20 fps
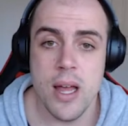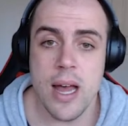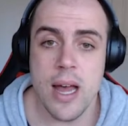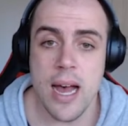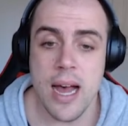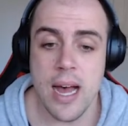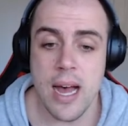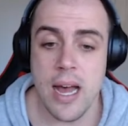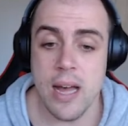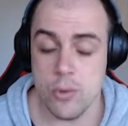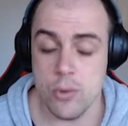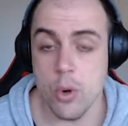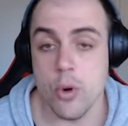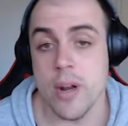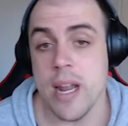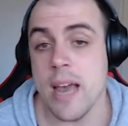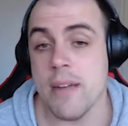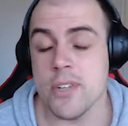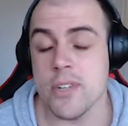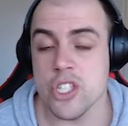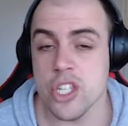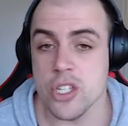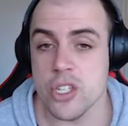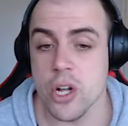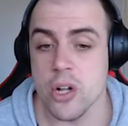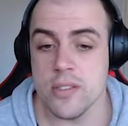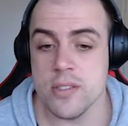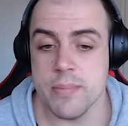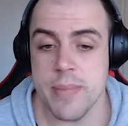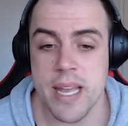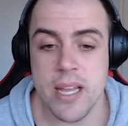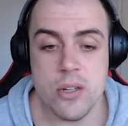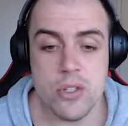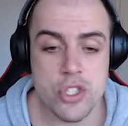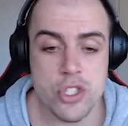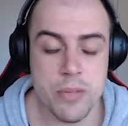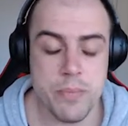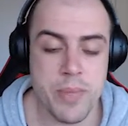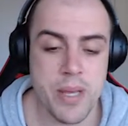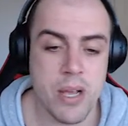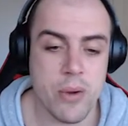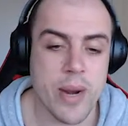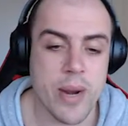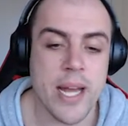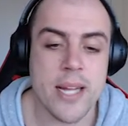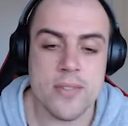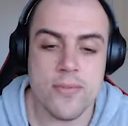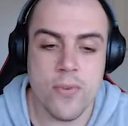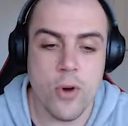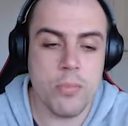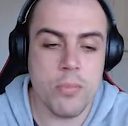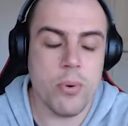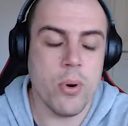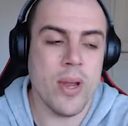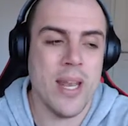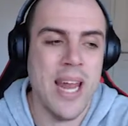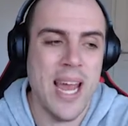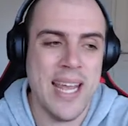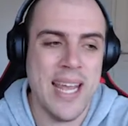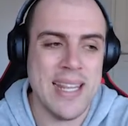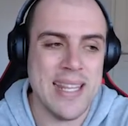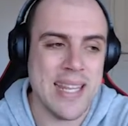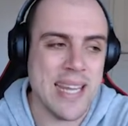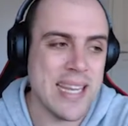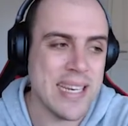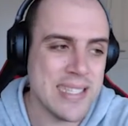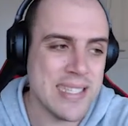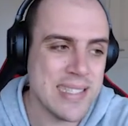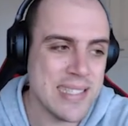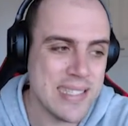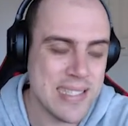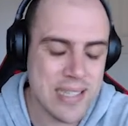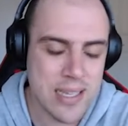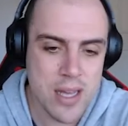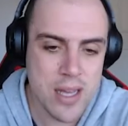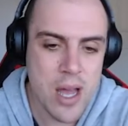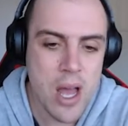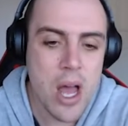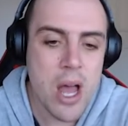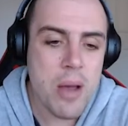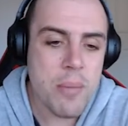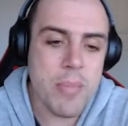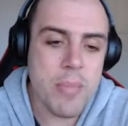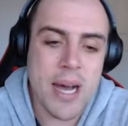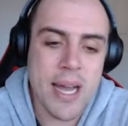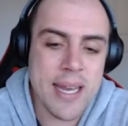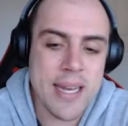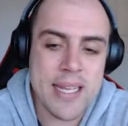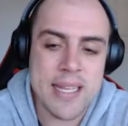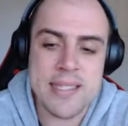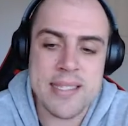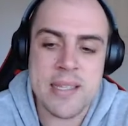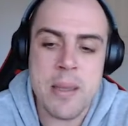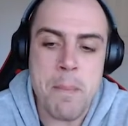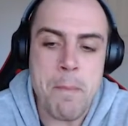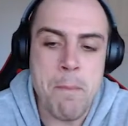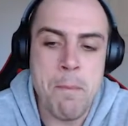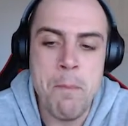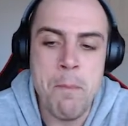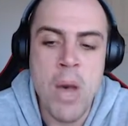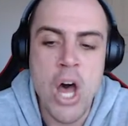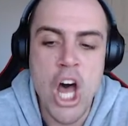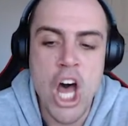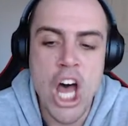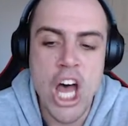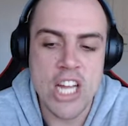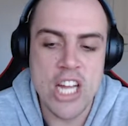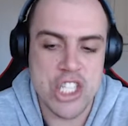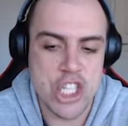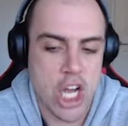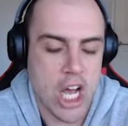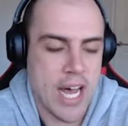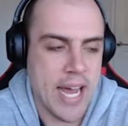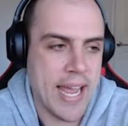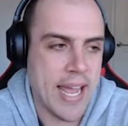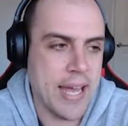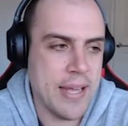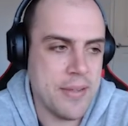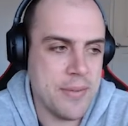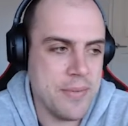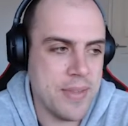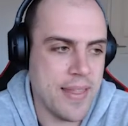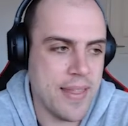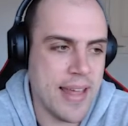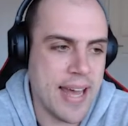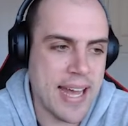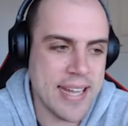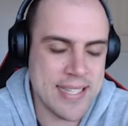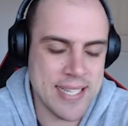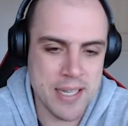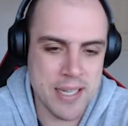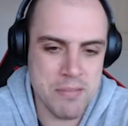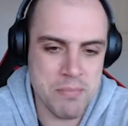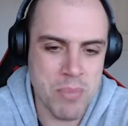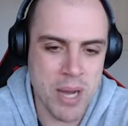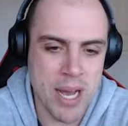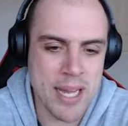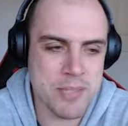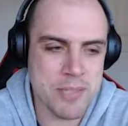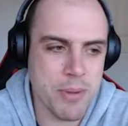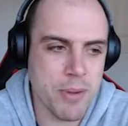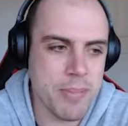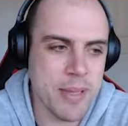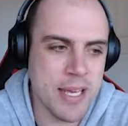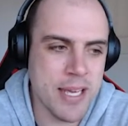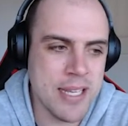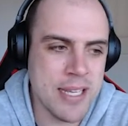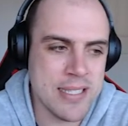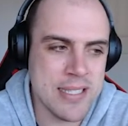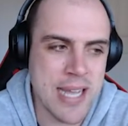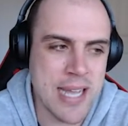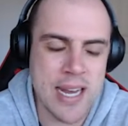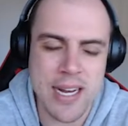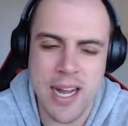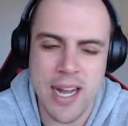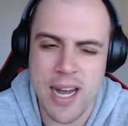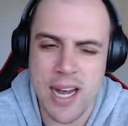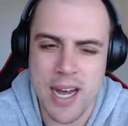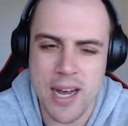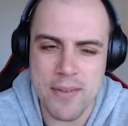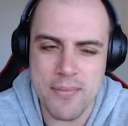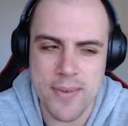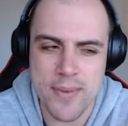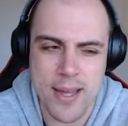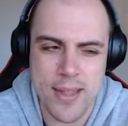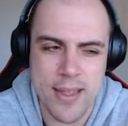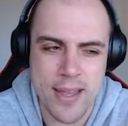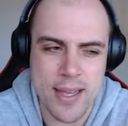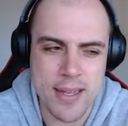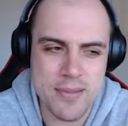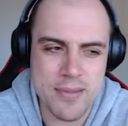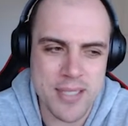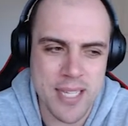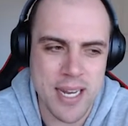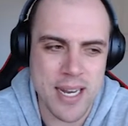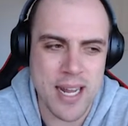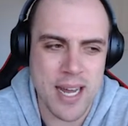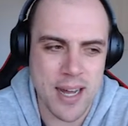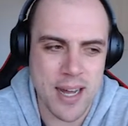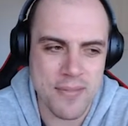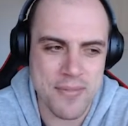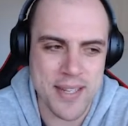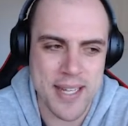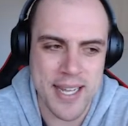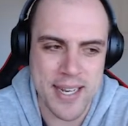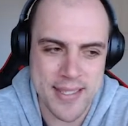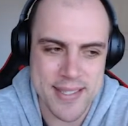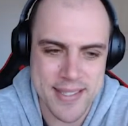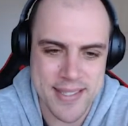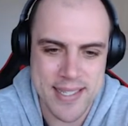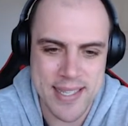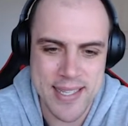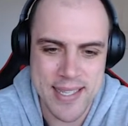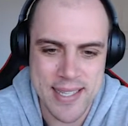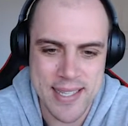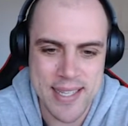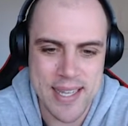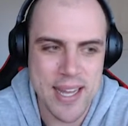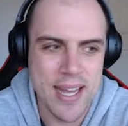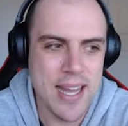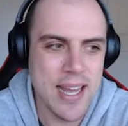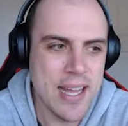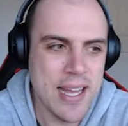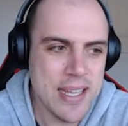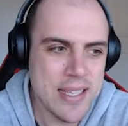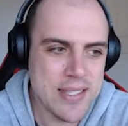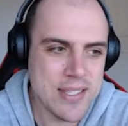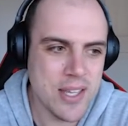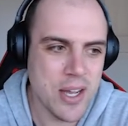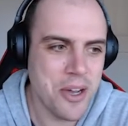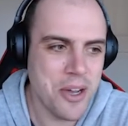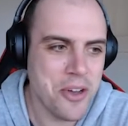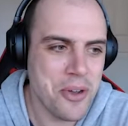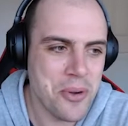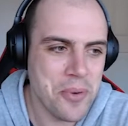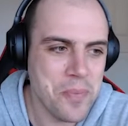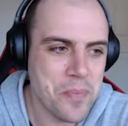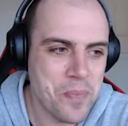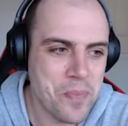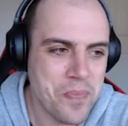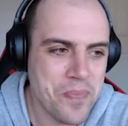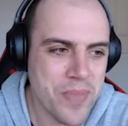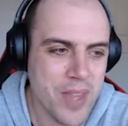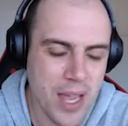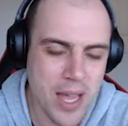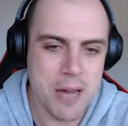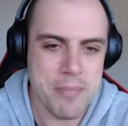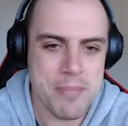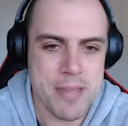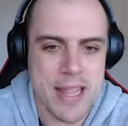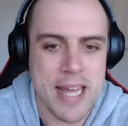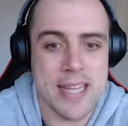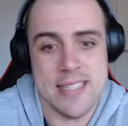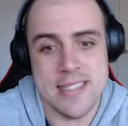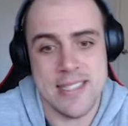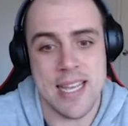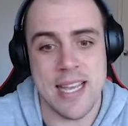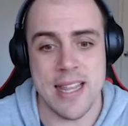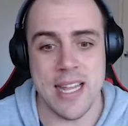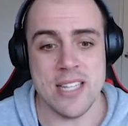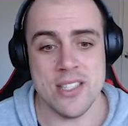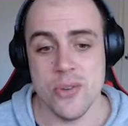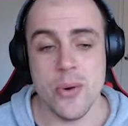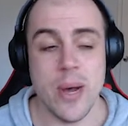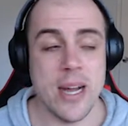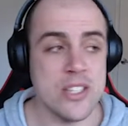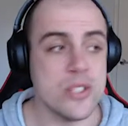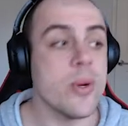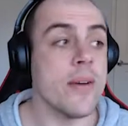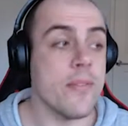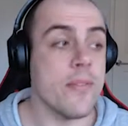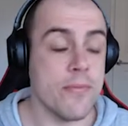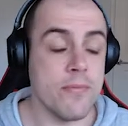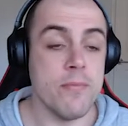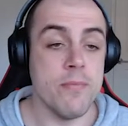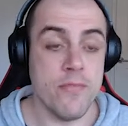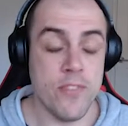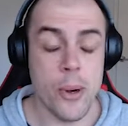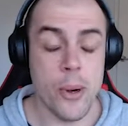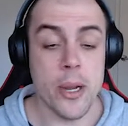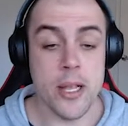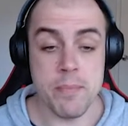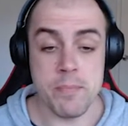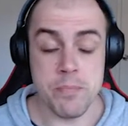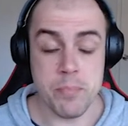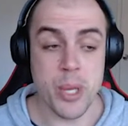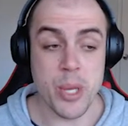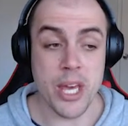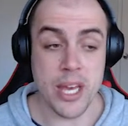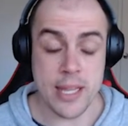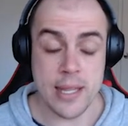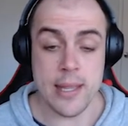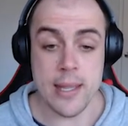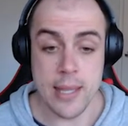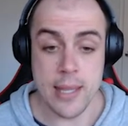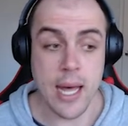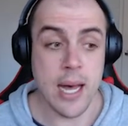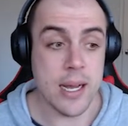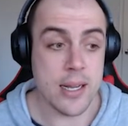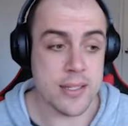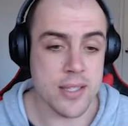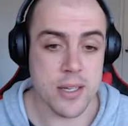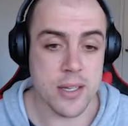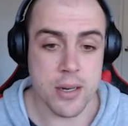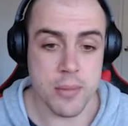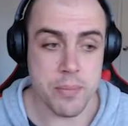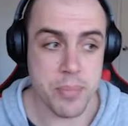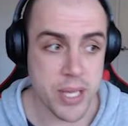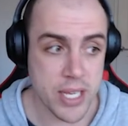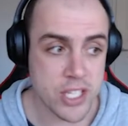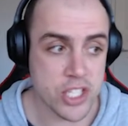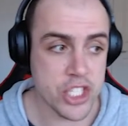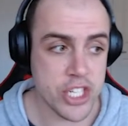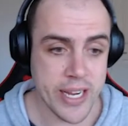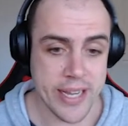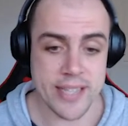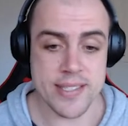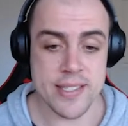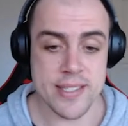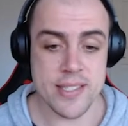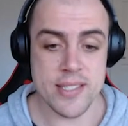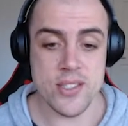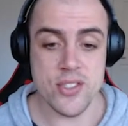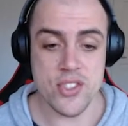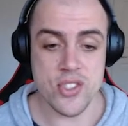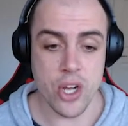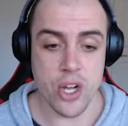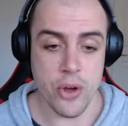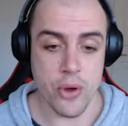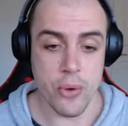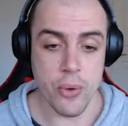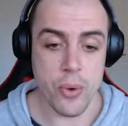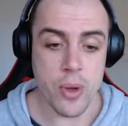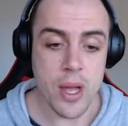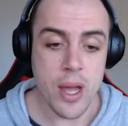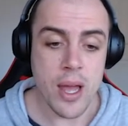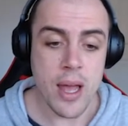or an average adult male, should be around 4.8 liters. Mine is much higher than that. Mine is probably 10.5, I think, 10.5 liters. So, but in saying that too, I do have very big lungs. I've got a big chest. So